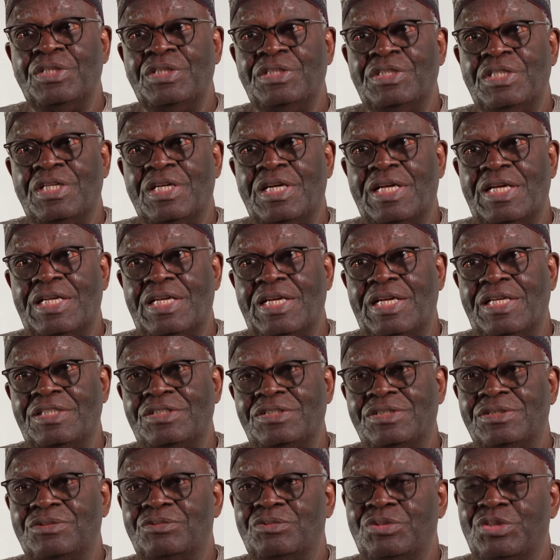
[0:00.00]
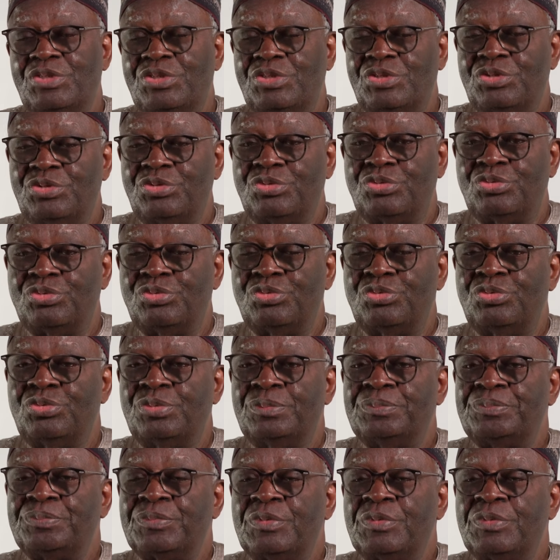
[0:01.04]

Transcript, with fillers: general election, which is to